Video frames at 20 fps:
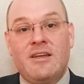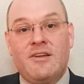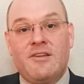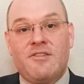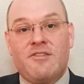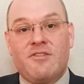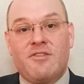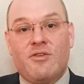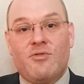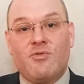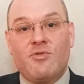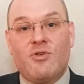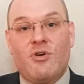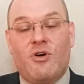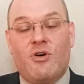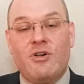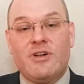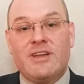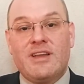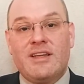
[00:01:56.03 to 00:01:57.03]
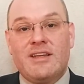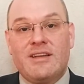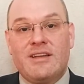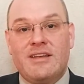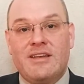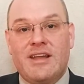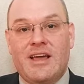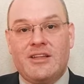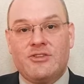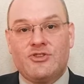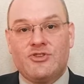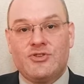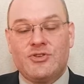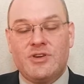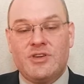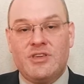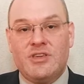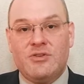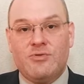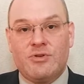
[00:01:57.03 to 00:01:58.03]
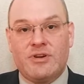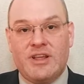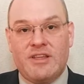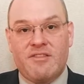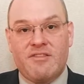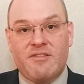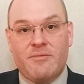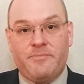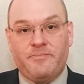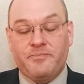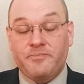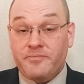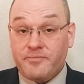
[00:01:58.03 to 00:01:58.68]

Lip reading: so-called nudge units.